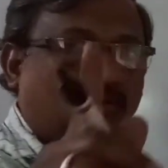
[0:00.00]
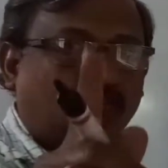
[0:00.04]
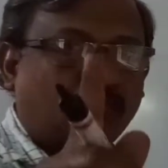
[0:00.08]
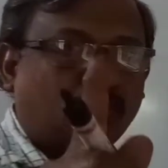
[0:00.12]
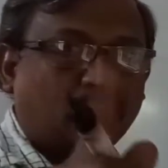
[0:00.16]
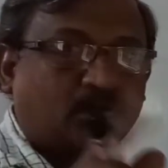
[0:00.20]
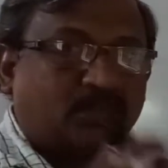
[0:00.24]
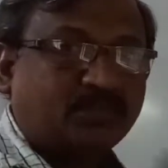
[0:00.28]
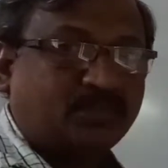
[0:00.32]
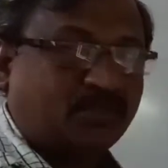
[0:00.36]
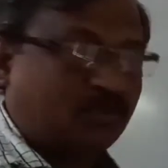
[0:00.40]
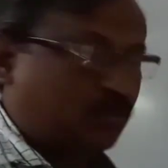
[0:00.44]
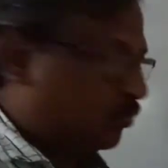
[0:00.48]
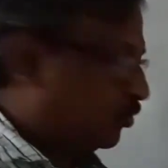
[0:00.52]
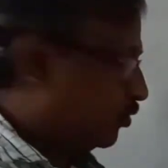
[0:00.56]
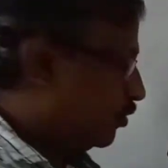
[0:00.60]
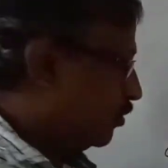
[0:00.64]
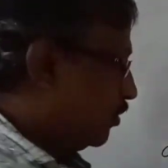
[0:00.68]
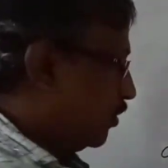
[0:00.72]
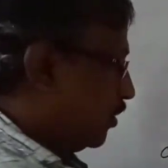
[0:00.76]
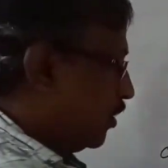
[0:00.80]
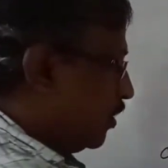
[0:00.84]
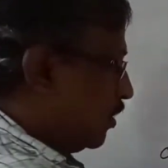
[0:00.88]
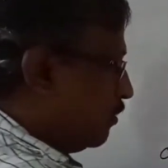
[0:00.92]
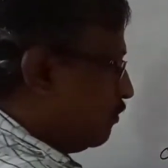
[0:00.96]
1 0.
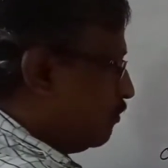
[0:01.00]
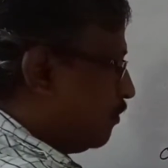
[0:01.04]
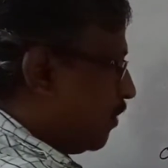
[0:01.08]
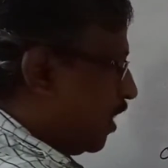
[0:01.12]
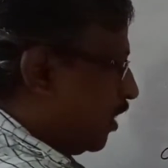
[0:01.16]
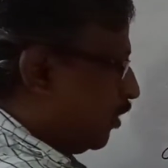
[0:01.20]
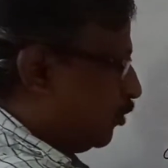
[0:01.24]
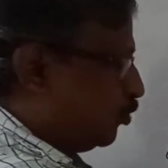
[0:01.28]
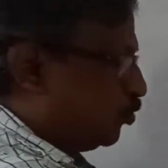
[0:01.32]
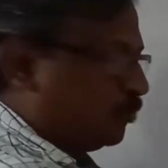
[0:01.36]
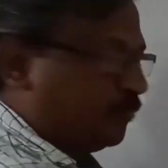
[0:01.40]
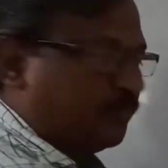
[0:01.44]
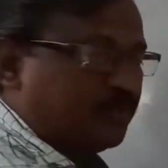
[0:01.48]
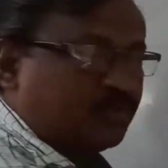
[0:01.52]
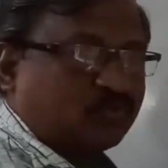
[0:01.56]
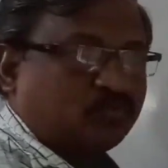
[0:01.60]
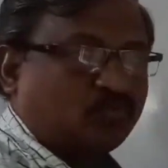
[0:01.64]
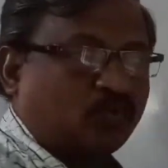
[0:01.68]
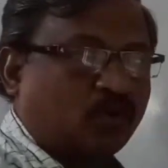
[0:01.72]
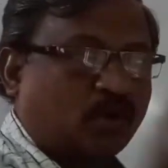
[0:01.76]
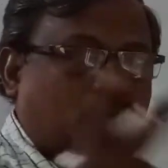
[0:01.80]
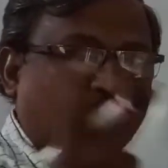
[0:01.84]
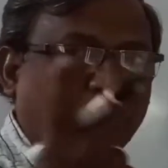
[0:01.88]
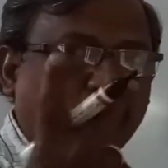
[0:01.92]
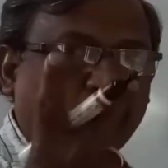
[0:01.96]
Bar 2 means
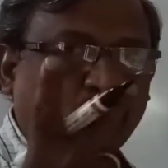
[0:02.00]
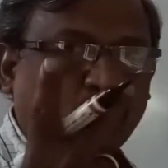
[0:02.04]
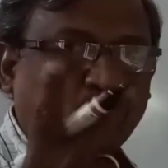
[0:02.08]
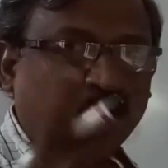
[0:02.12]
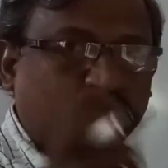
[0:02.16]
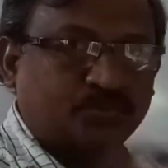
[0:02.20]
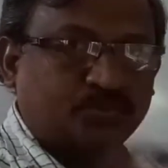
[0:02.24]
what? 2